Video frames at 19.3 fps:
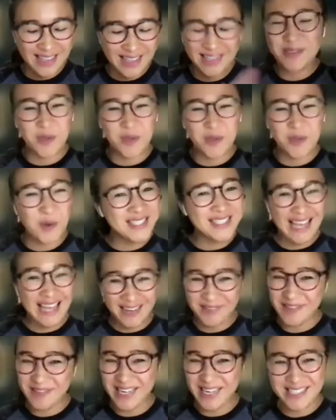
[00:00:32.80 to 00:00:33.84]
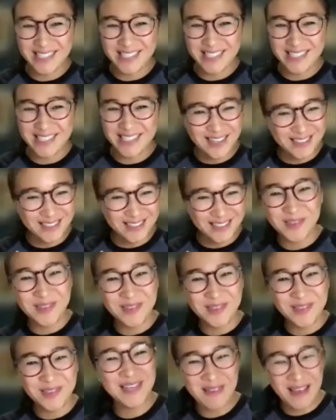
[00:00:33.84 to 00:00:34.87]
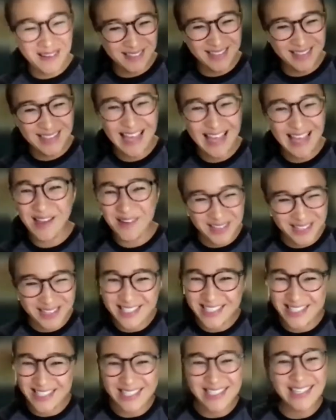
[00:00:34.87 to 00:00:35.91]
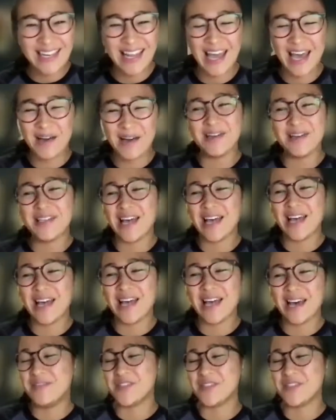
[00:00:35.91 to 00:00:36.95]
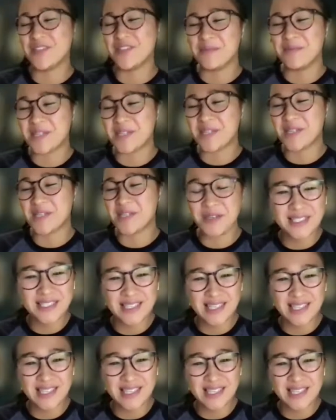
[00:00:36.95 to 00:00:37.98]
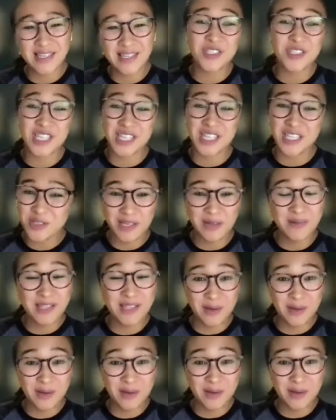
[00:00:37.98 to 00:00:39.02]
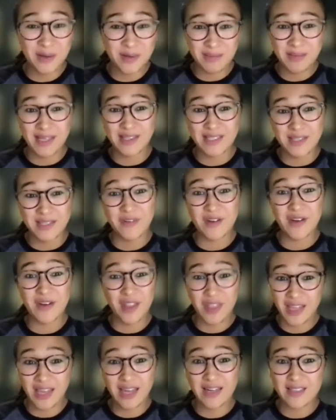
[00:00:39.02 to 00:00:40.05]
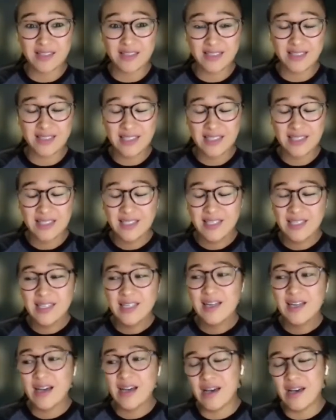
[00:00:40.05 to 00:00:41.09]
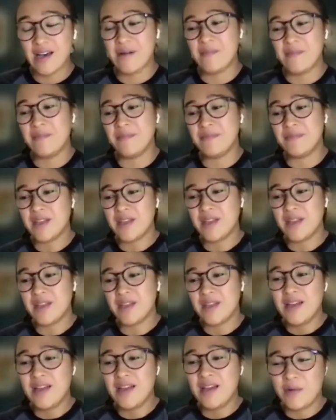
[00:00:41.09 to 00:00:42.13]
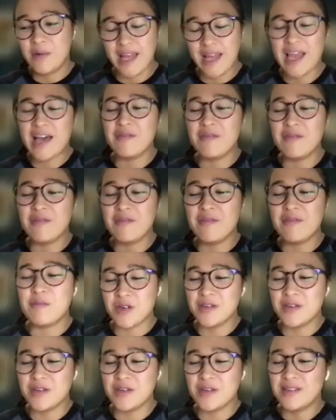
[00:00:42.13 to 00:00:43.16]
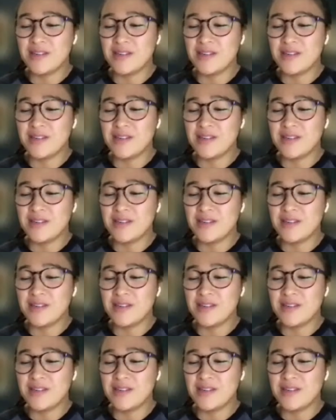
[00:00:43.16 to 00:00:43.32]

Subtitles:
there's a whole slide when I talk to schools about the language and how a lot of terms are used interchangeably when they really mean different things. When I have more